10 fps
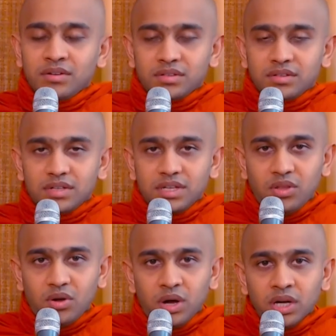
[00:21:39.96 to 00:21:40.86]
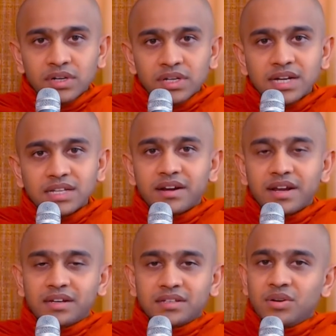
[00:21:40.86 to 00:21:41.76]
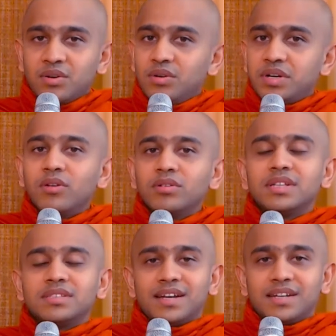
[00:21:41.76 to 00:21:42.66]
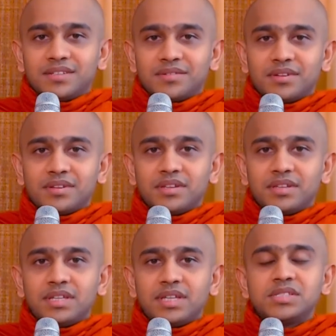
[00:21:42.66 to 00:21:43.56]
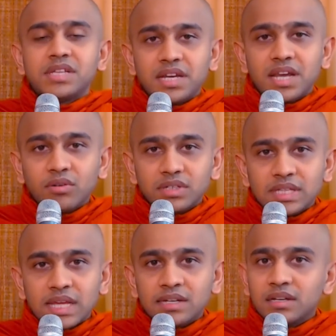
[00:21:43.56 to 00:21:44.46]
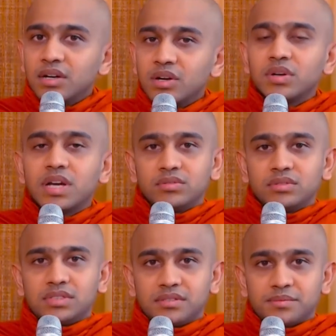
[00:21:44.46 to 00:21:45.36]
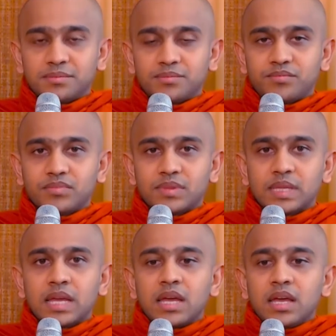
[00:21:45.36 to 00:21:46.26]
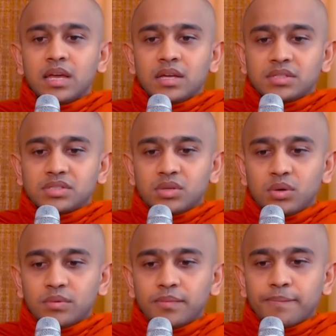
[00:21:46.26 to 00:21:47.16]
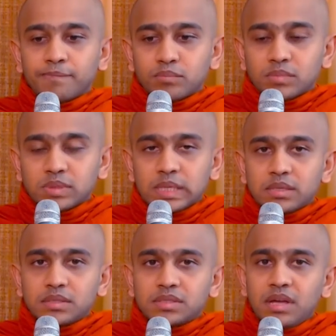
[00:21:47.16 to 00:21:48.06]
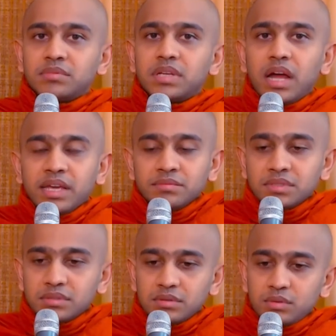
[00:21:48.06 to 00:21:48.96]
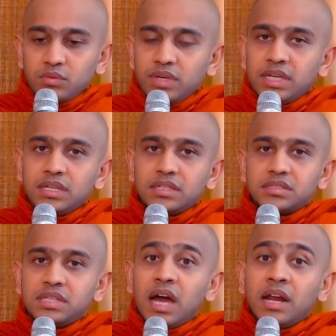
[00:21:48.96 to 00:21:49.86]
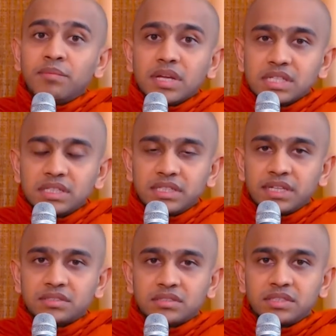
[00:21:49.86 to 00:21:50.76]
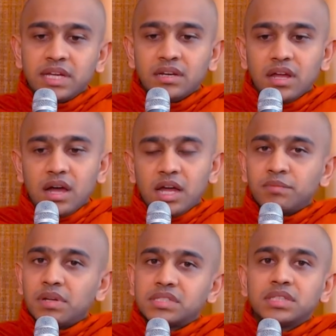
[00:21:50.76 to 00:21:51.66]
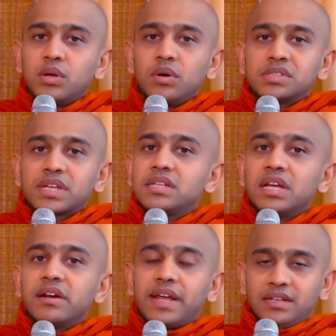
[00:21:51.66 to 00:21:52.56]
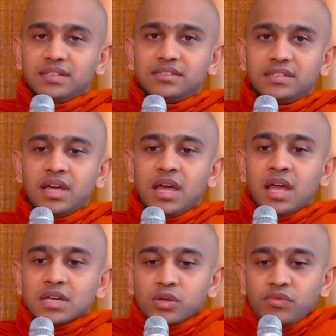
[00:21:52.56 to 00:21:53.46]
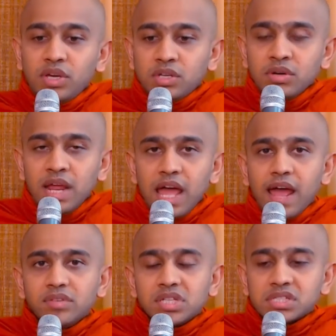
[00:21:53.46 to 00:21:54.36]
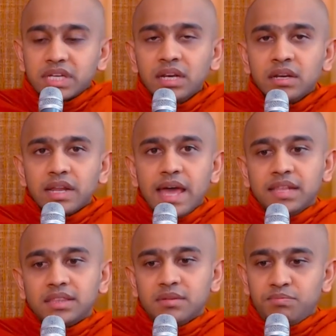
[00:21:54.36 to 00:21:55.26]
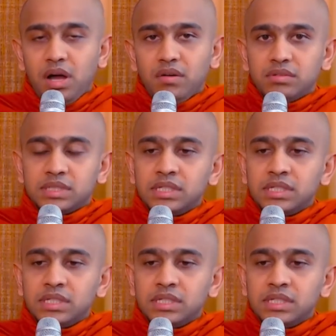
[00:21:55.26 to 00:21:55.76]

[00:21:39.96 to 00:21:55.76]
a thought will get generated. No doubt in that. Is there any doubt in that? No doubt. So, sometimes we see unpleasant things, then unpleasant thoughts get generated. So we should have the skill and the power